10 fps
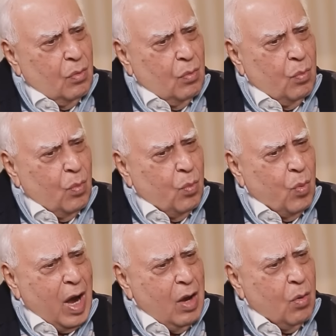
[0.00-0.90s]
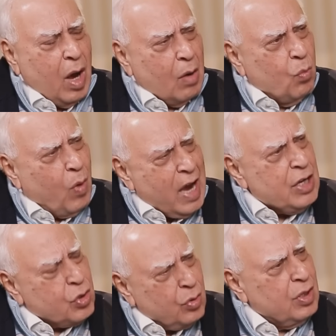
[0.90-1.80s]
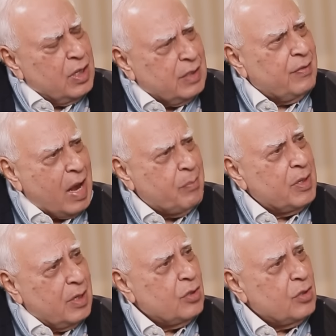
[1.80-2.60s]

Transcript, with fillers: why should this have happened